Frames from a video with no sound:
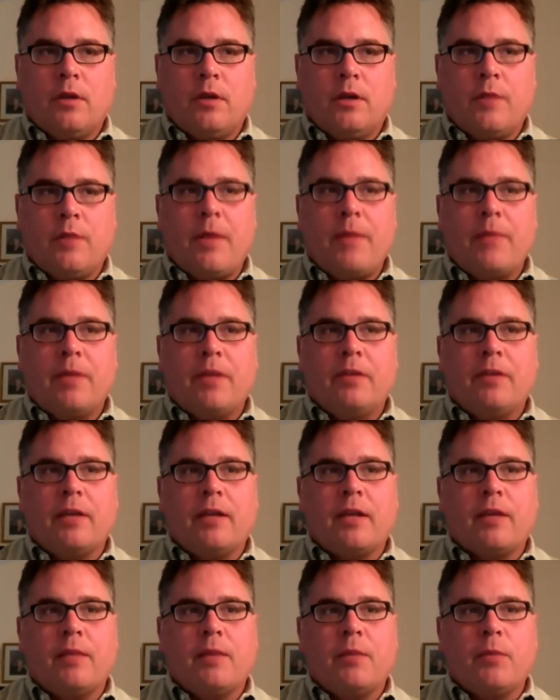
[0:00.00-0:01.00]
amendment
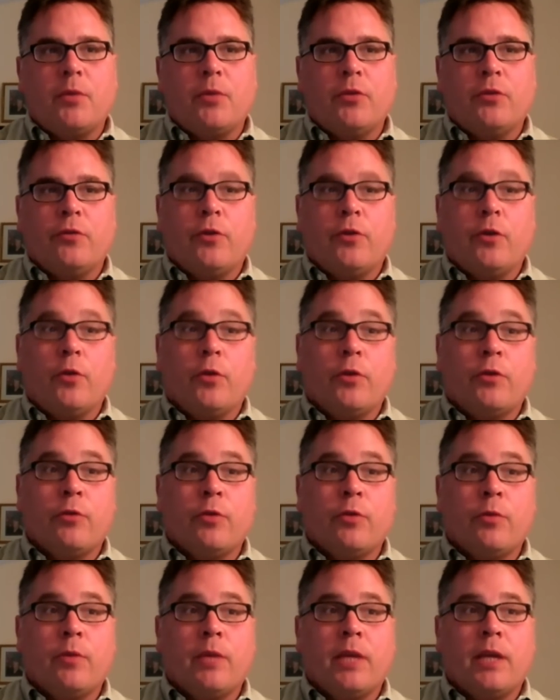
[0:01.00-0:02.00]
that can be pushed for, which
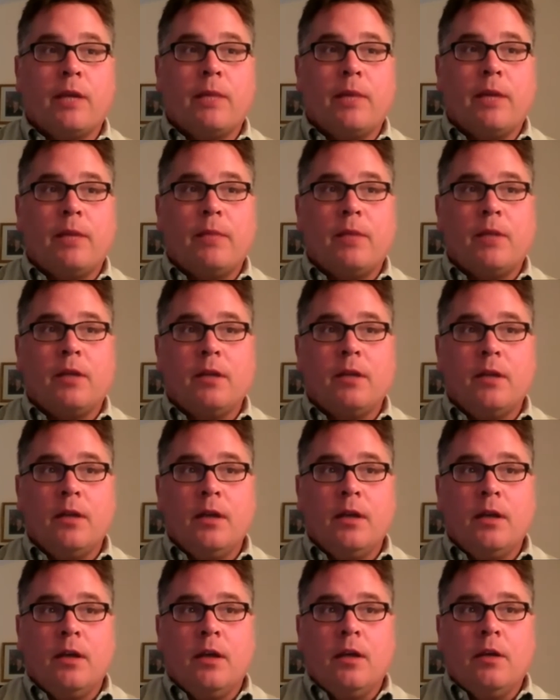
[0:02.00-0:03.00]
would be an amendment
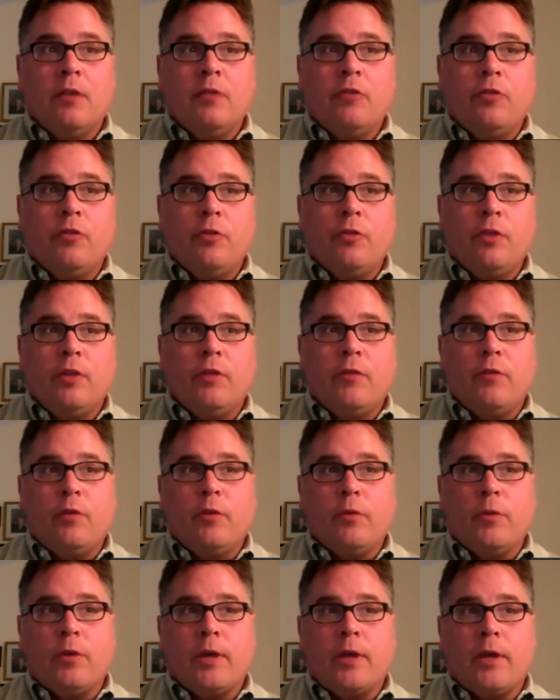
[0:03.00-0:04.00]
to the
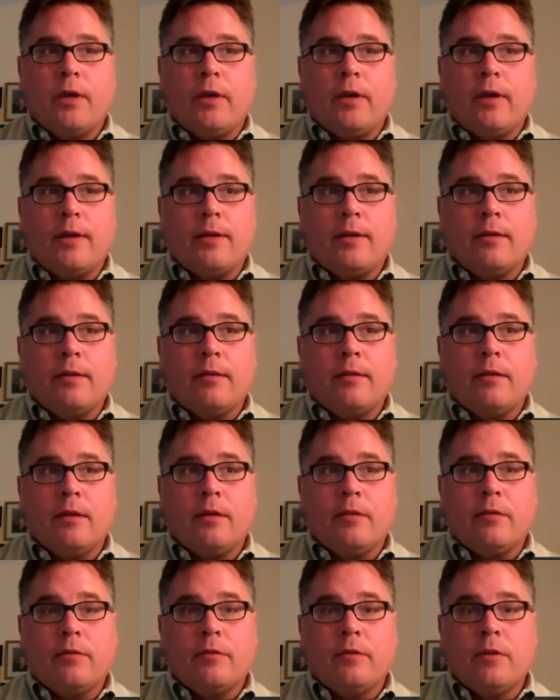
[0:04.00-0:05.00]
Affordable Care Act
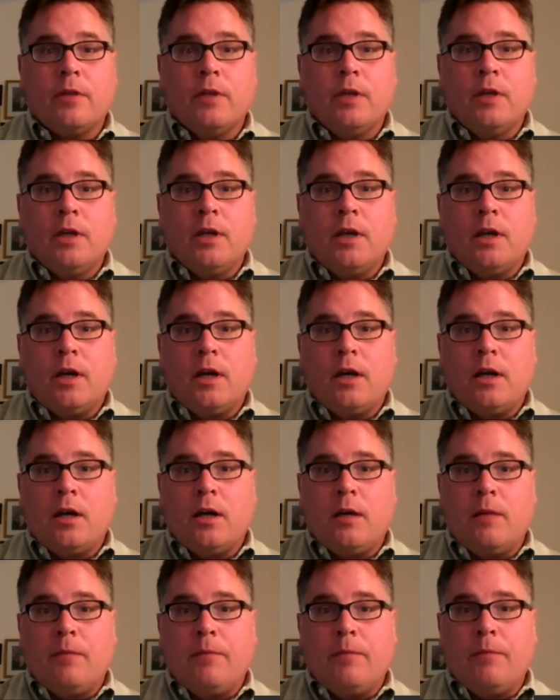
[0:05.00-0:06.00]
itself.
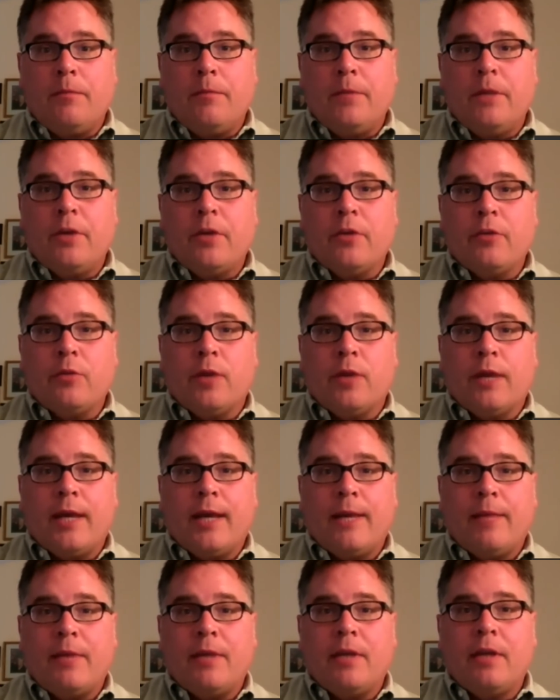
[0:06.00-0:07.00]
because what
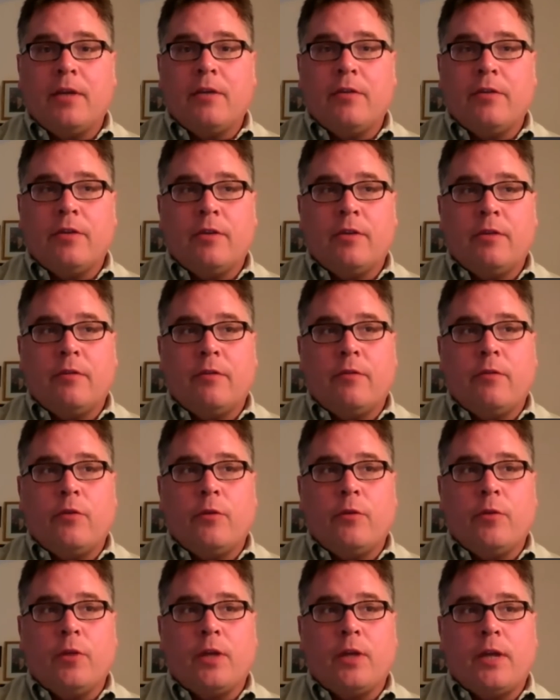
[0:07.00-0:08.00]
happened here is the
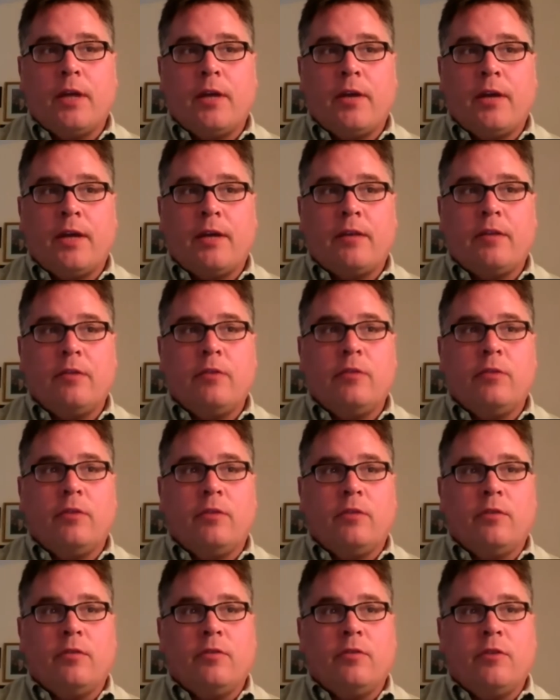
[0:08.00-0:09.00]
Affordable Care Act
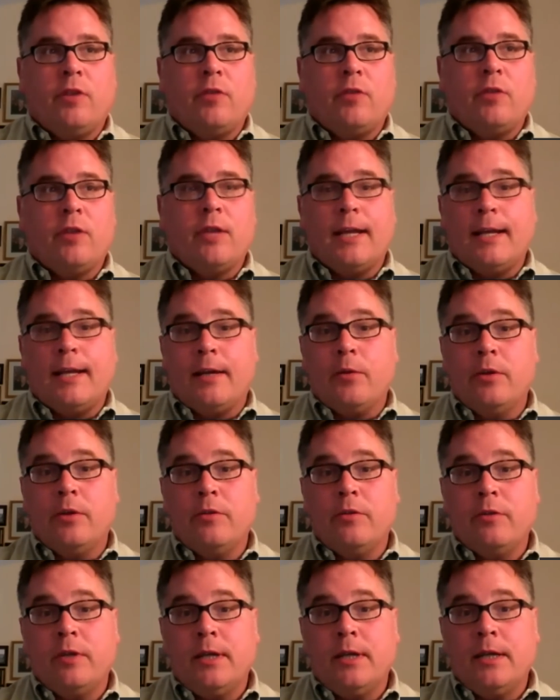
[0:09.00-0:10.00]
uses general
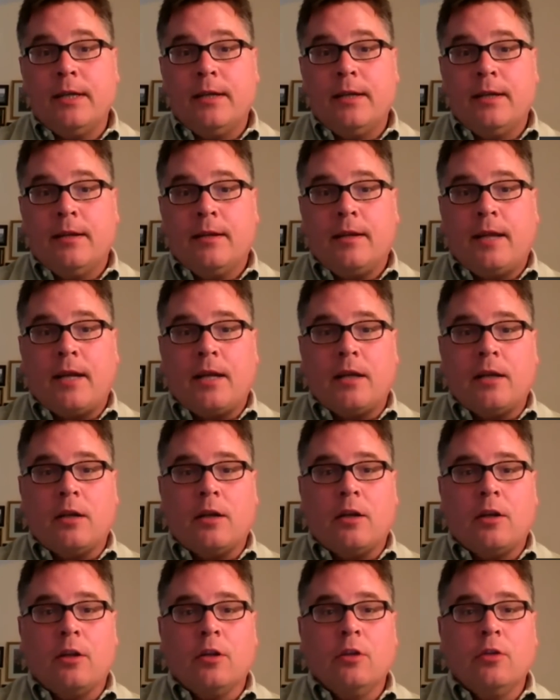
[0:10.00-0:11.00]
language that
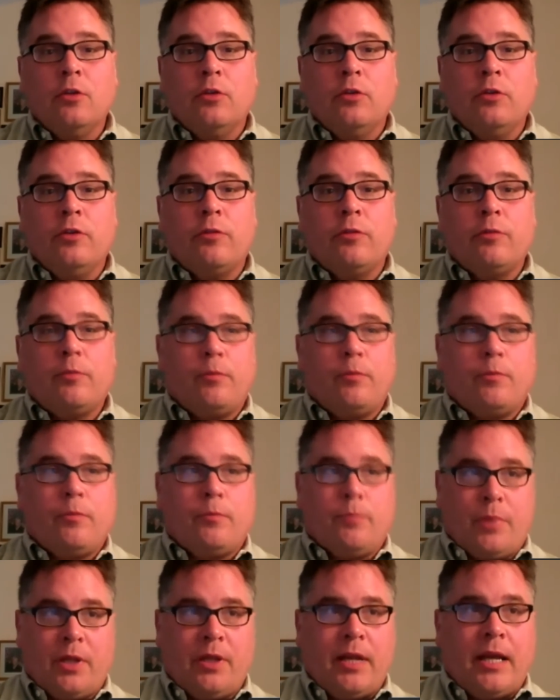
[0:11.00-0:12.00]
includes
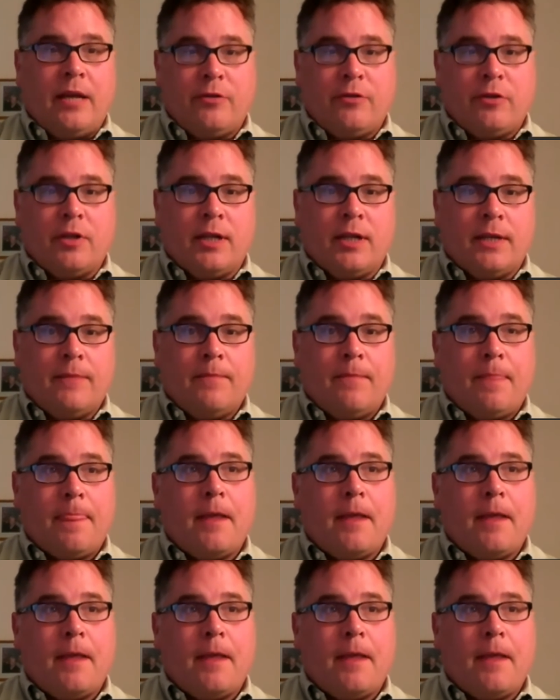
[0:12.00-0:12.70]
potentially